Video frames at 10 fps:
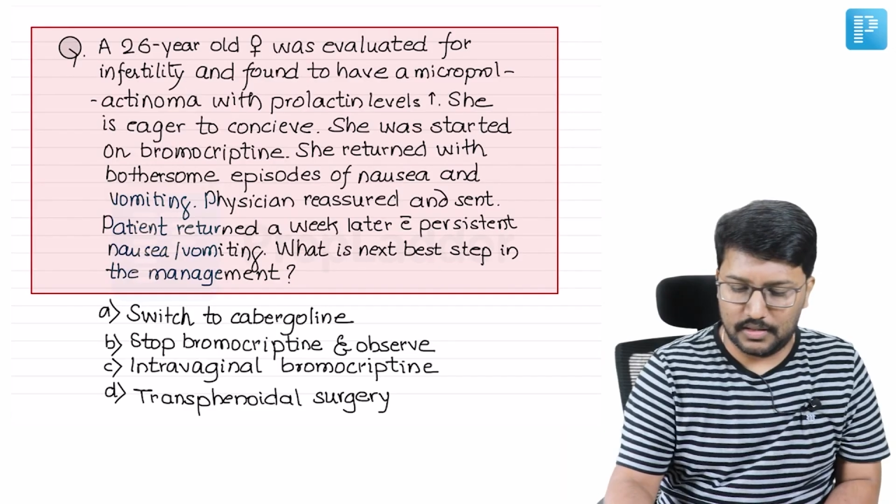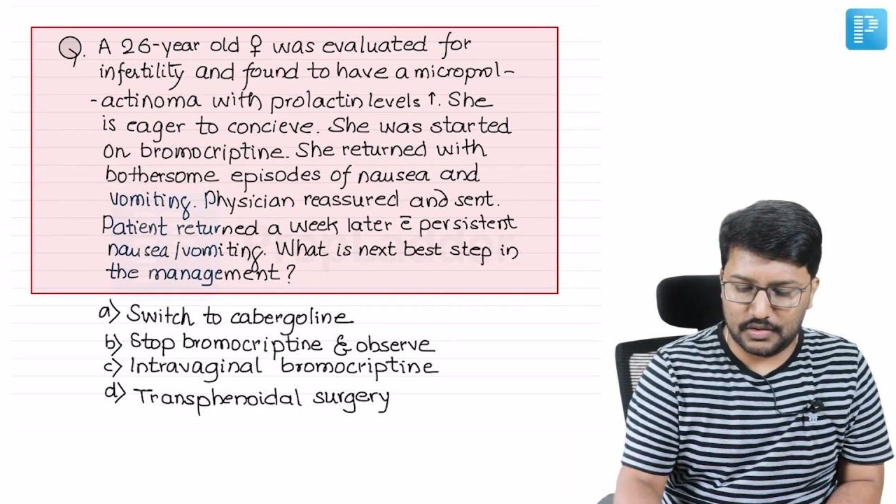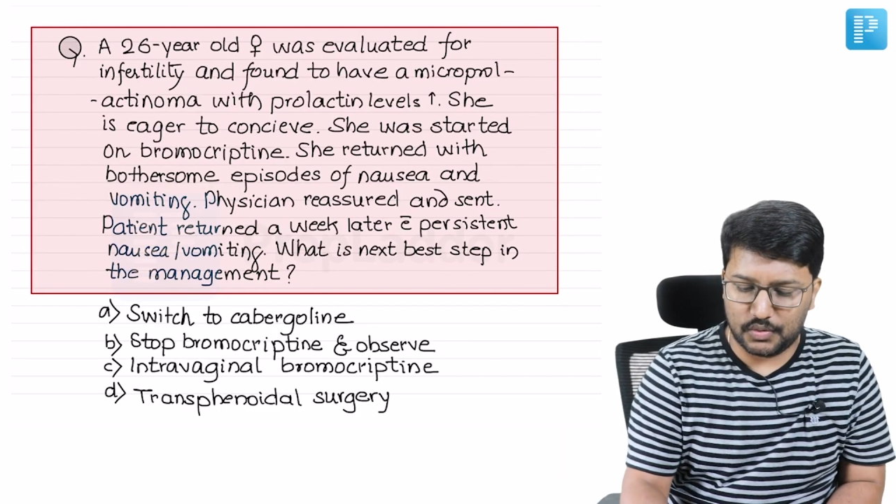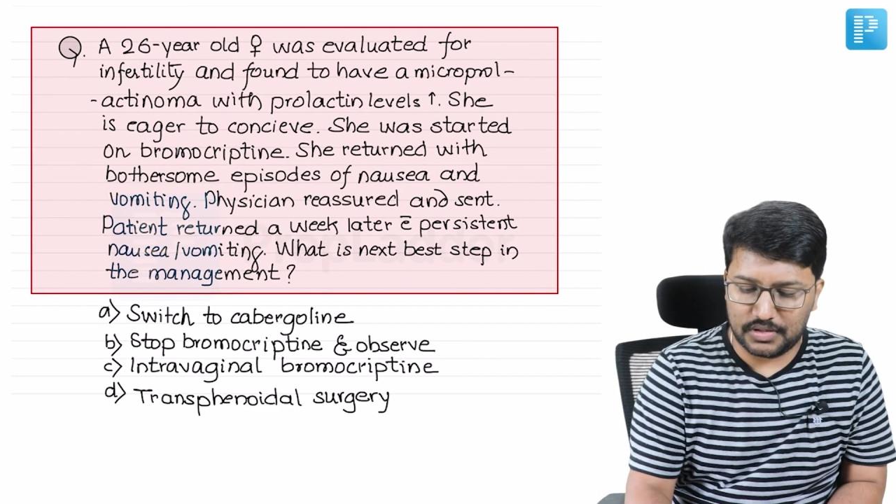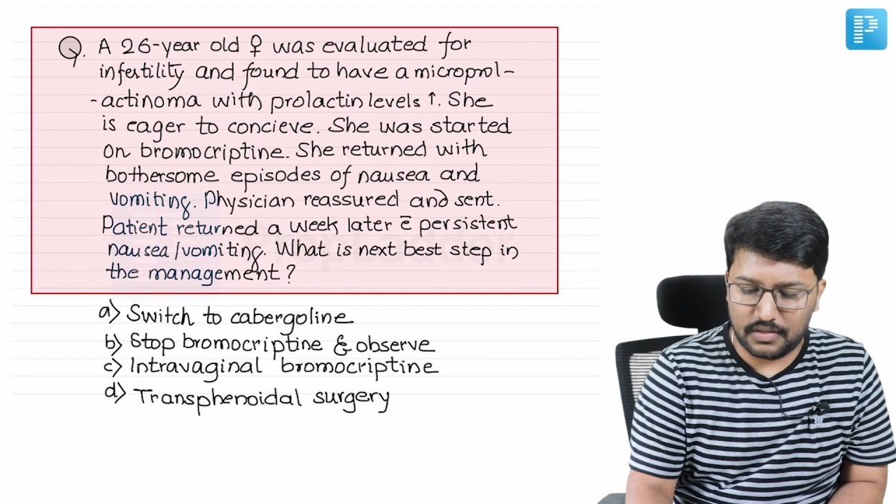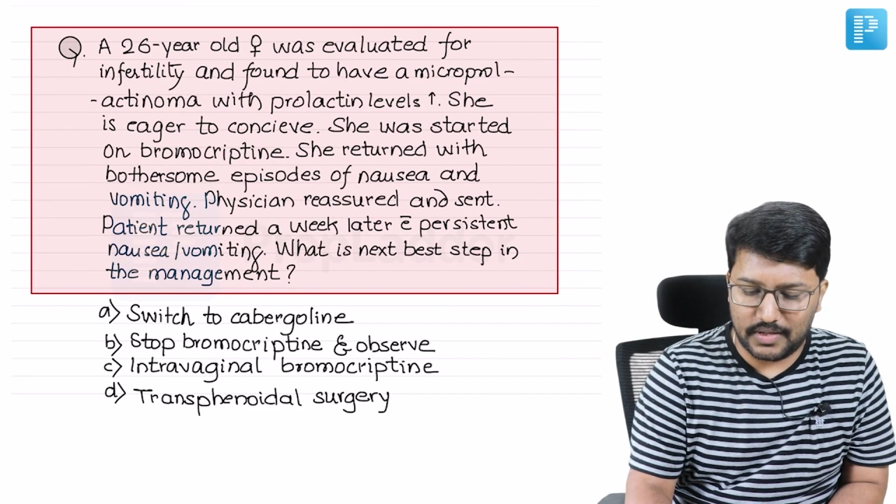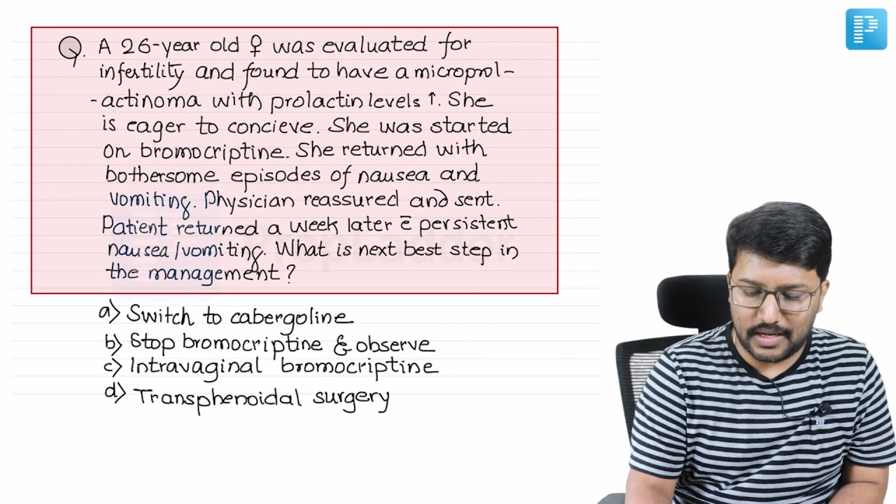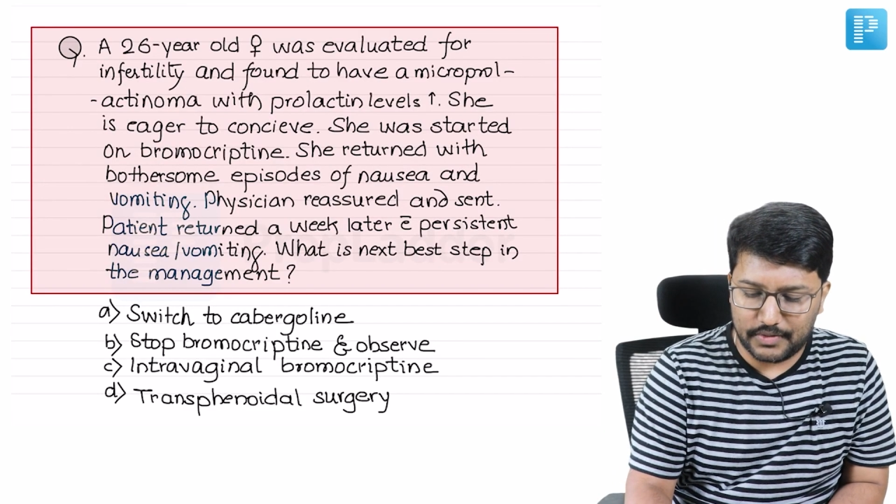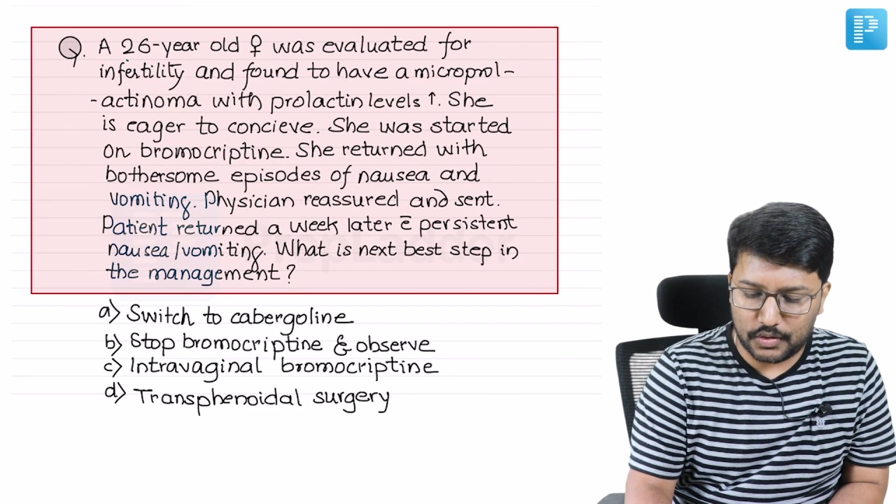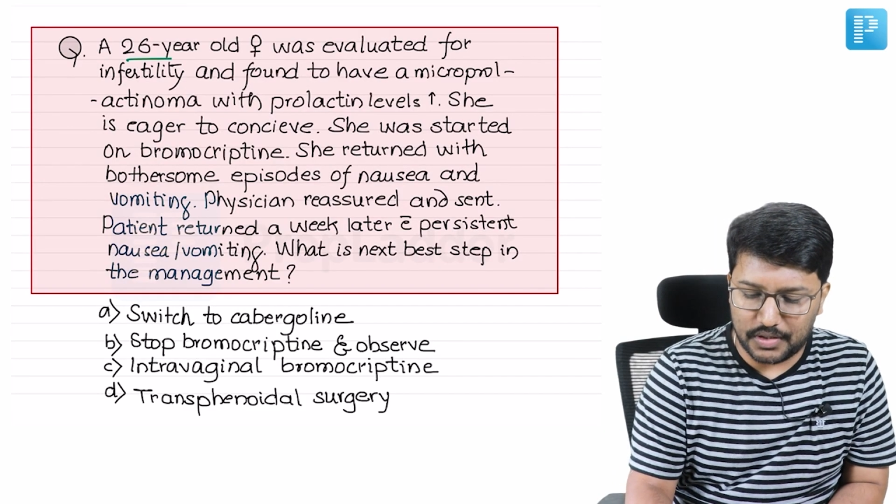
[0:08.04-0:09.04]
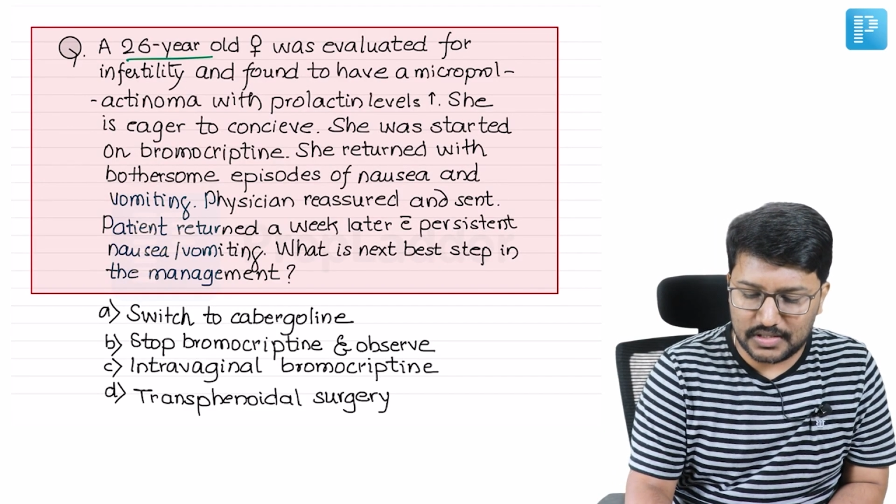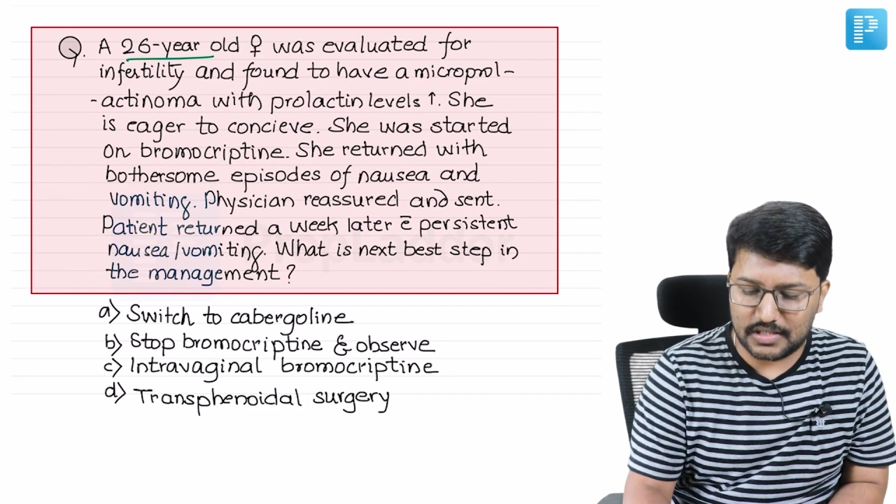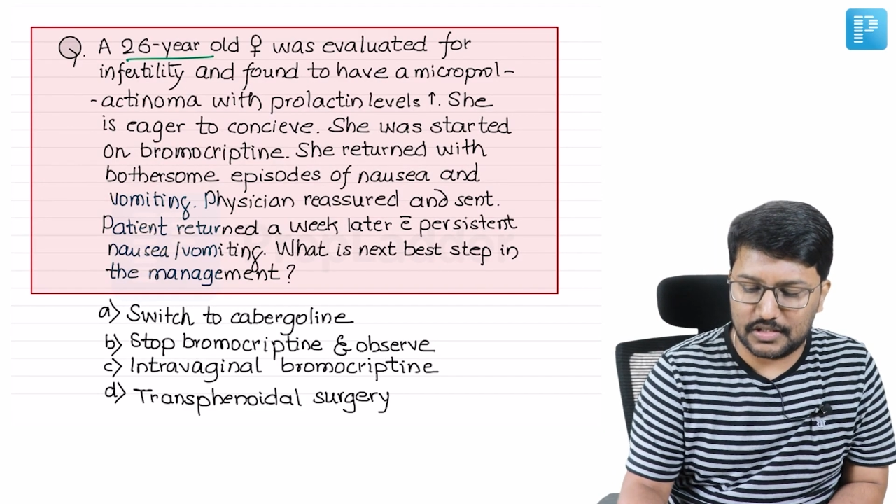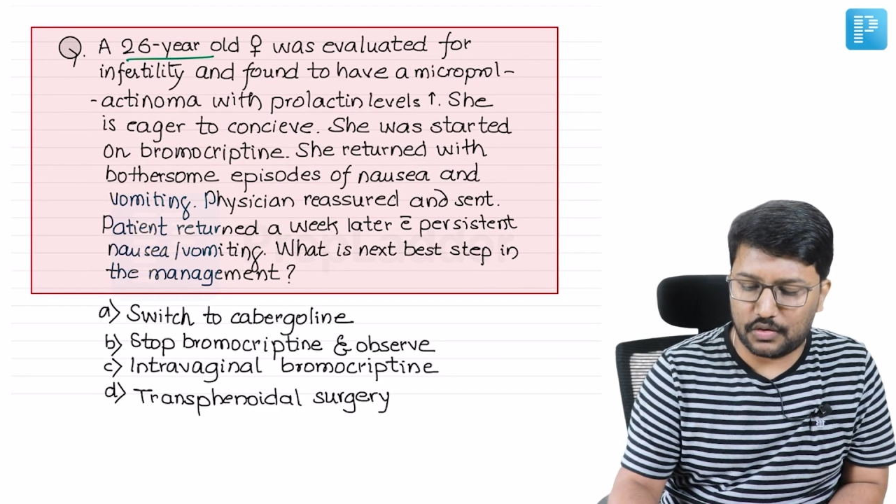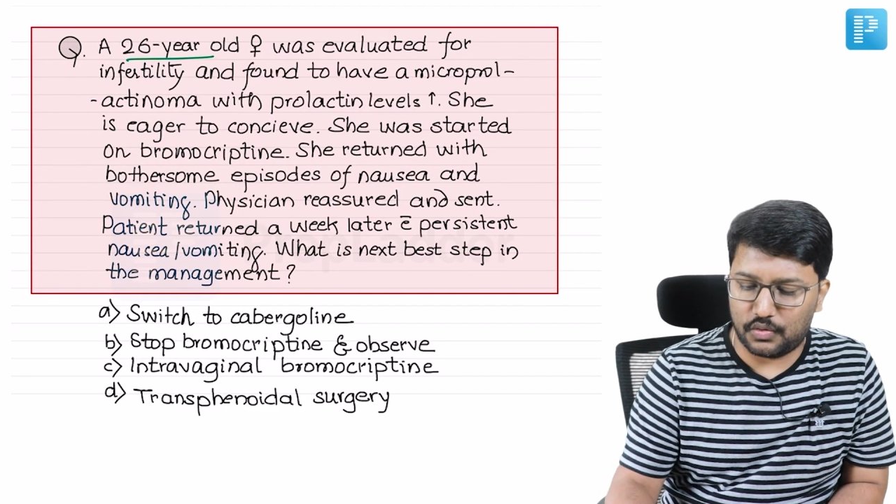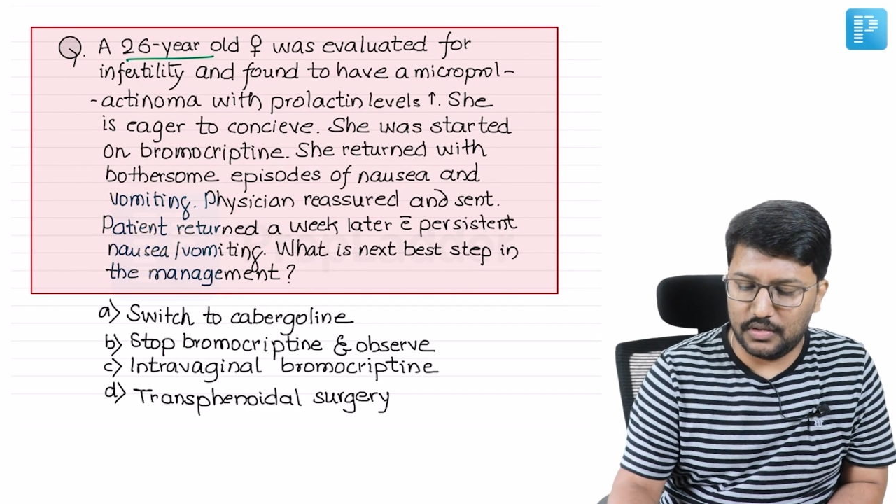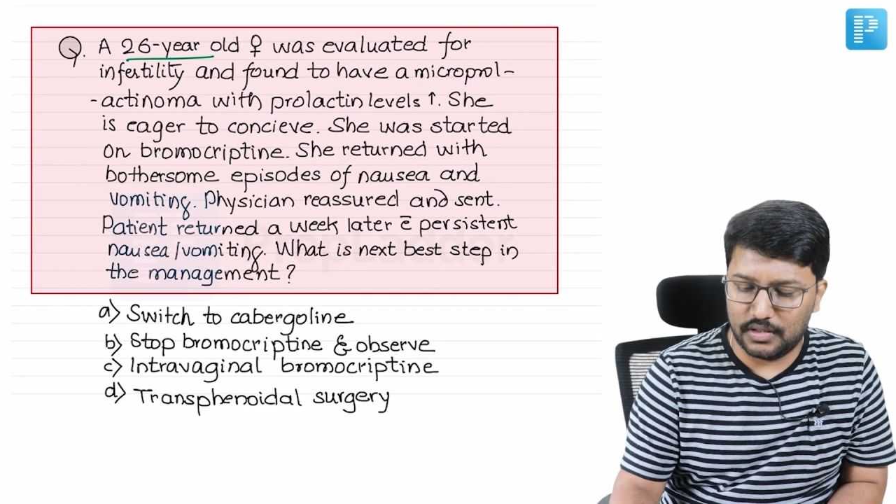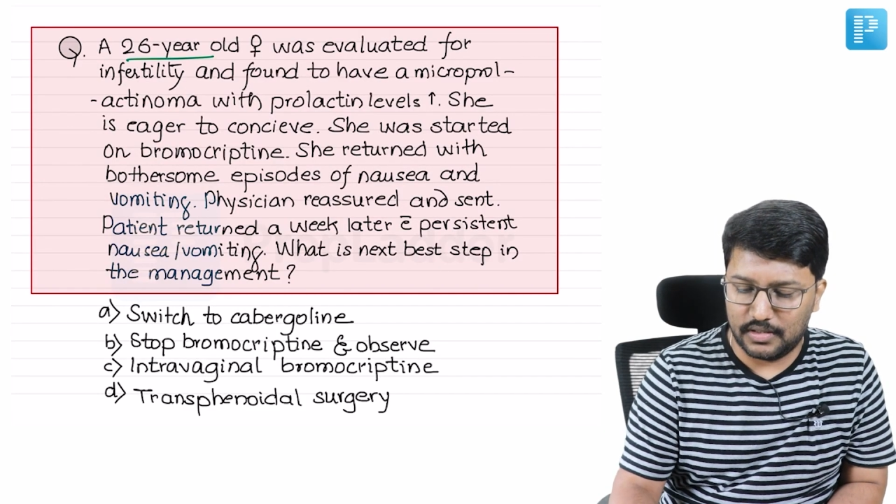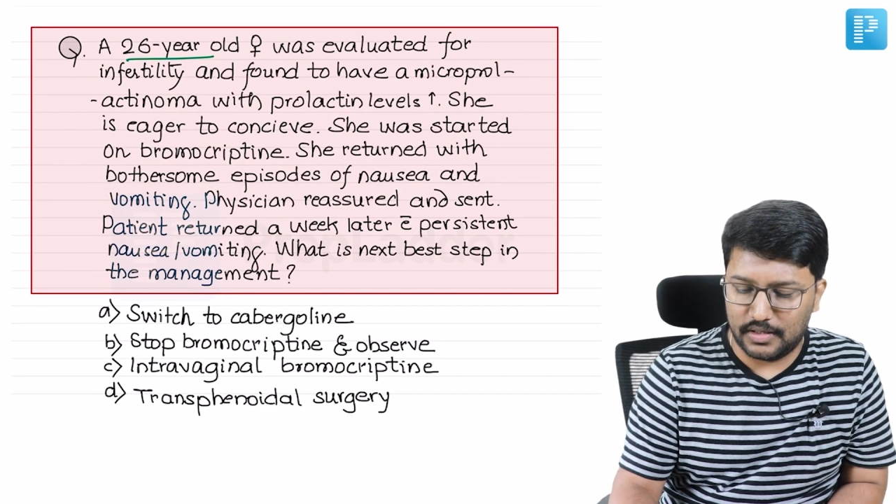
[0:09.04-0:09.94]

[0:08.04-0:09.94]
In this question, we have a 26-year-old